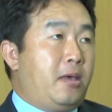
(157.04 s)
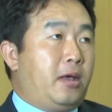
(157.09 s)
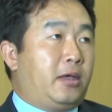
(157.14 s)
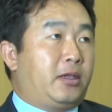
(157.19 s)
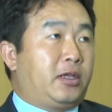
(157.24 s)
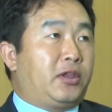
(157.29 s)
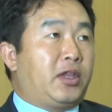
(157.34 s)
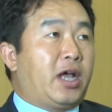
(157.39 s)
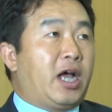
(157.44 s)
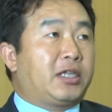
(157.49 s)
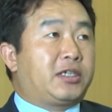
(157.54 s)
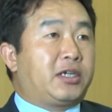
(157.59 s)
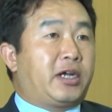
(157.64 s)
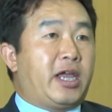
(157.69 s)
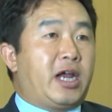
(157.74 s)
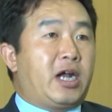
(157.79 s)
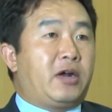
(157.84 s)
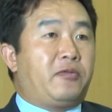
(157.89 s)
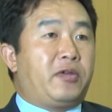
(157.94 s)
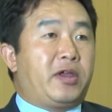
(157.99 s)
And another
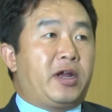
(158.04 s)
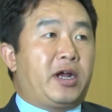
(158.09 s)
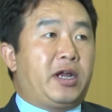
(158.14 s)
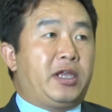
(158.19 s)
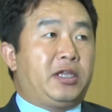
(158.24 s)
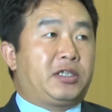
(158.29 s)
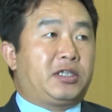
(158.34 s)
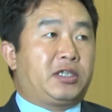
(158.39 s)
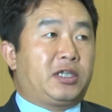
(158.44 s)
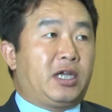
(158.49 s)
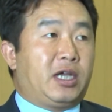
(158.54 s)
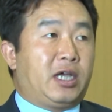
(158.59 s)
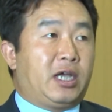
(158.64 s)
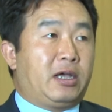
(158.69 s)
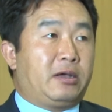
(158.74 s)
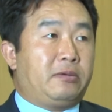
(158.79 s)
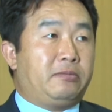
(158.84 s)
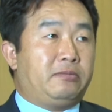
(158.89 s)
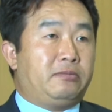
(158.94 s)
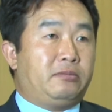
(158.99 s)
area is
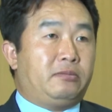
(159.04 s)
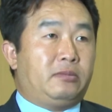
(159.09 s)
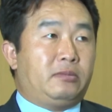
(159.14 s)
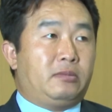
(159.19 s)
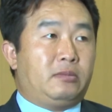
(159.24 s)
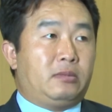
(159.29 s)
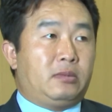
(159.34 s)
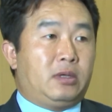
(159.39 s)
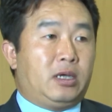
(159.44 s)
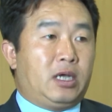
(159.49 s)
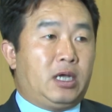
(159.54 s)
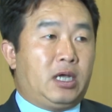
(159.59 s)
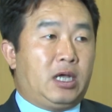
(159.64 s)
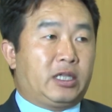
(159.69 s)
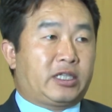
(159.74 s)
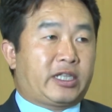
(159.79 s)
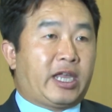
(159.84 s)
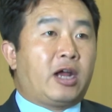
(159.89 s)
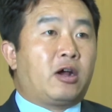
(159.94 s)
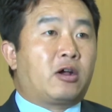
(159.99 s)

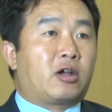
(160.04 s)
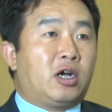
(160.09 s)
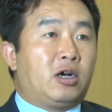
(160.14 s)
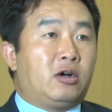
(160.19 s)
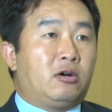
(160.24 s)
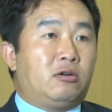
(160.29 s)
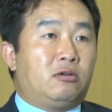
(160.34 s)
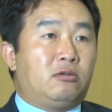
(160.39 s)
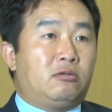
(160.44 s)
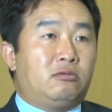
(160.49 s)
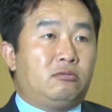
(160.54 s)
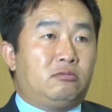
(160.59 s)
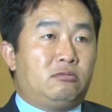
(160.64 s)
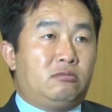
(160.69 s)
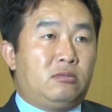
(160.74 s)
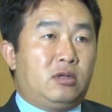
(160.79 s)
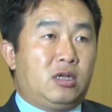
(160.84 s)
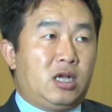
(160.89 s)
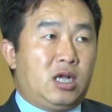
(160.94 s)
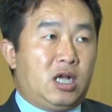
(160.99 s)
telco
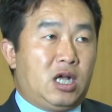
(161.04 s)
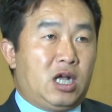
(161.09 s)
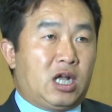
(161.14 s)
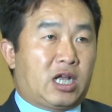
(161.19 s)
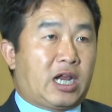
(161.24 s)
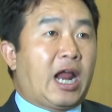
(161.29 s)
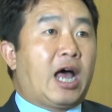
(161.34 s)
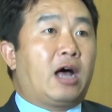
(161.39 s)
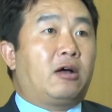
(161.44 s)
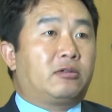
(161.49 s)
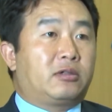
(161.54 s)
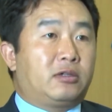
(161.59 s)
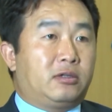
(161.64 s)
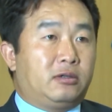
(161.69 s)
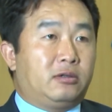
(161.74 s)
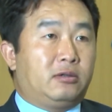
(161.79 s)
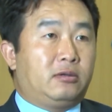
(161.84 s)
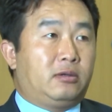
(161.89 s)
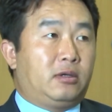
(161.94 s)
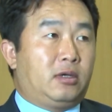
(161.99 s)
cloud
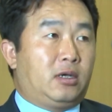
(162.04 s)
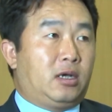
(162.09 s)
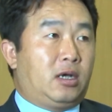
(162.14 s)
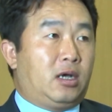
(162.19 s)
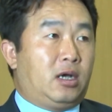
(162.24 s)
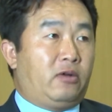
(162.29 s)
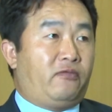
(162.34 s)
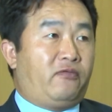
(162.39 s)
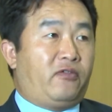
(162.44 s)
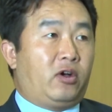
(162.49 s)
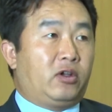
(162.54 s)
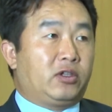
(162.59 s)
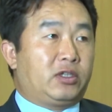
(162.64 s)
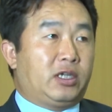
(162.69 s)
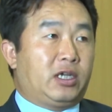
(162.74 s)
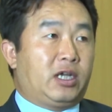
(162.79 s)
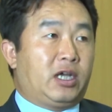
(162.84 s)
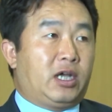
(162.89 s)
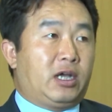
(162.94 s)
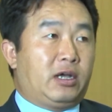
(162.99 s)
for
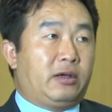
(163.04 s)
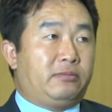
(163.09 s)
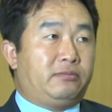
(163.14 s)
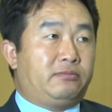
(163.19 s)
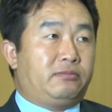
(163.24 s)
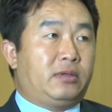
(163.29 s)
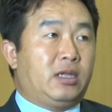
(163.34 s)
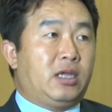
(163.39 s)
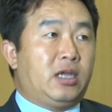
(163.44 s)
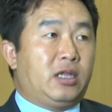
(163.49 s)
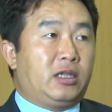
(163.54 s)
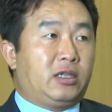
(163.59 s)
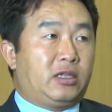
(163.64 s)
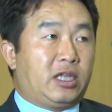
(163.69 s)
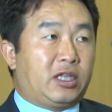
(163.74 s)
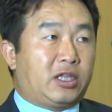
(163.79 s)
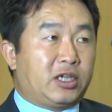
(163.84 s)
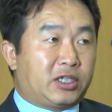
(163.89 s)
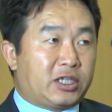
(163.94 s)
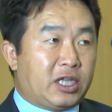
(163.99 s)
the
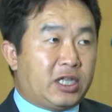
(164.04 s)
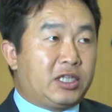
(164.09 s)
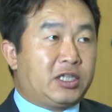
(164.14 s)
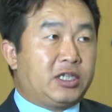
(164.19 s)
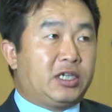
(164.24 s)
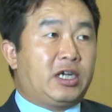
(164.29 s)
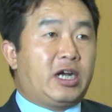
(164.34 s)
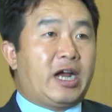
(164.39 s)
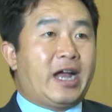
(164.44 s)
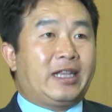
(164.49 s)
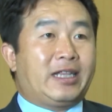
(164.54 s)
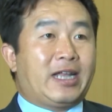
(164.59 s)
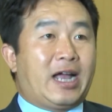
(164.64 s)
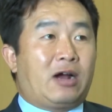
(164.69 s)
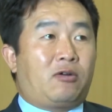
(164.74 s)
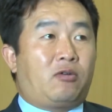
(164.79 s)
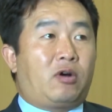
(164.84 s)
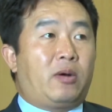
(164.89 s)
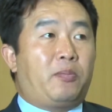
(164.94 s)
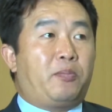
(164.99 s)
data center and
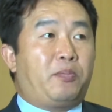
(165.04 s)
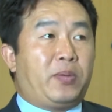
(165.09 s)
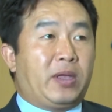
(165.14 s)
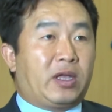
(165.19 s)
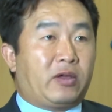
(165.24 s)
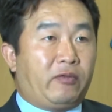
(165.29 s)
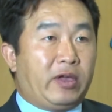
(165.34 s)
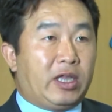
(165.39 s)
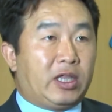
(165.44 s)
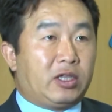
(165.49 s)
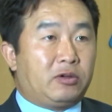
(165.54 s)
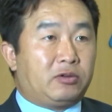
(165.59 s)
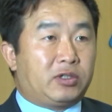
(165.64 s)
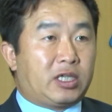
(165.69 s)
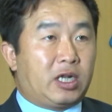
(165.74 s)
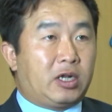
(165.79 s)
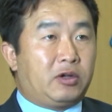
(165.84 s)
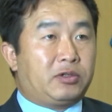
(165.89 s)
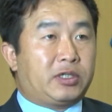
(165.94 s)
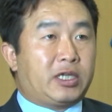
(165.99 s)
our big video
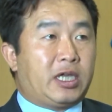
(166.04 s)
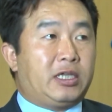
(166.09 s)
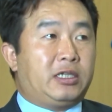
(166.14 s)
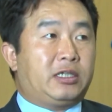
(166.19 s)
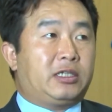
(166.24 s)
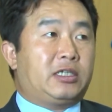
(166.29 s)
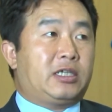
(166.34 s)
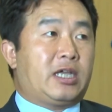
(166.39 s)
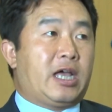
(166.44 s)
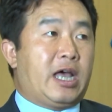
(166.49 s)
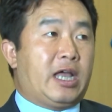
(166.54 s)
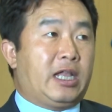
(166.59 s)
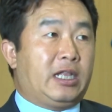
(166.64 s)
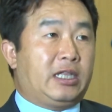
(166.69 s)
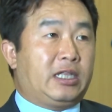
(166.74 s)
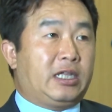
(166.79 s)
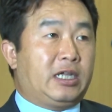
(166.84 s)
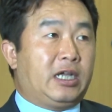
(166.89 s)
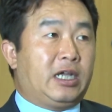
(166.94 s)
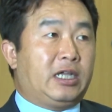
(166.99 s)
solutions
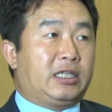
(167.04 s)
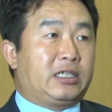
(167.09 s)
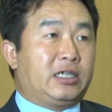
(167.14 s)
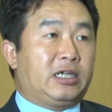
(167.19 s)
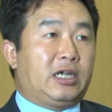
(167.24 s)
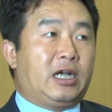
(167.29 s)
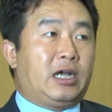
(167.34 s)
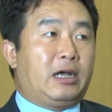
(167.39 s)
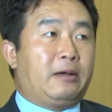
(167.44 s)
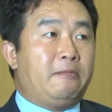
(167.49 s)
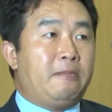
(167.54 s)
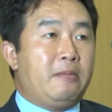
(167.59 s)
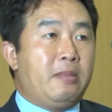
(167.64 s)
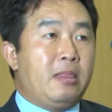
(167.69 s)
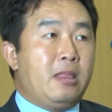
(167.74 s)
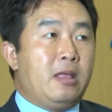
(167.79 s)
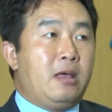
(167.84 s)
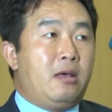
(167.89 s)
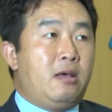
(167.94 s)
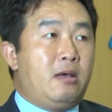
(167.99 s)
and the
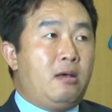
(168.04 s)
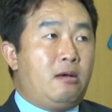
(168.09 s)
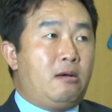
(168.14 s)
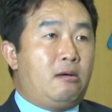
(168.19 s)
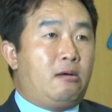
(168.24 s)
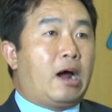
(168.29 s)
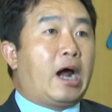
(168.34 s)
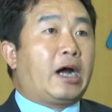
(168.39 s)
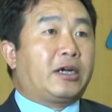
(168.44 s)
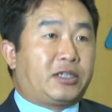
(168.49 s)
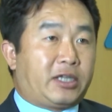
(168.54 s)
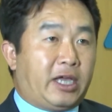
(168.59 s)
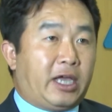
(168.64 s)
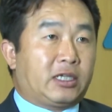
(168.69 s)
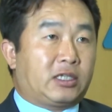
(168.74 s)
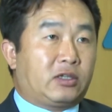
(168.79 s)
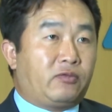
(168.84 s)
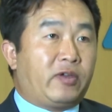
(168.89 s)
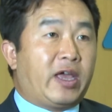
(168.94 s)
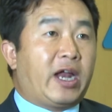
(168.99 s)

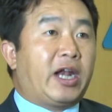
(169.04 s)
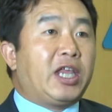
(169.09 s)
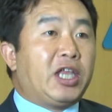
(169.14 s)
RCS. We are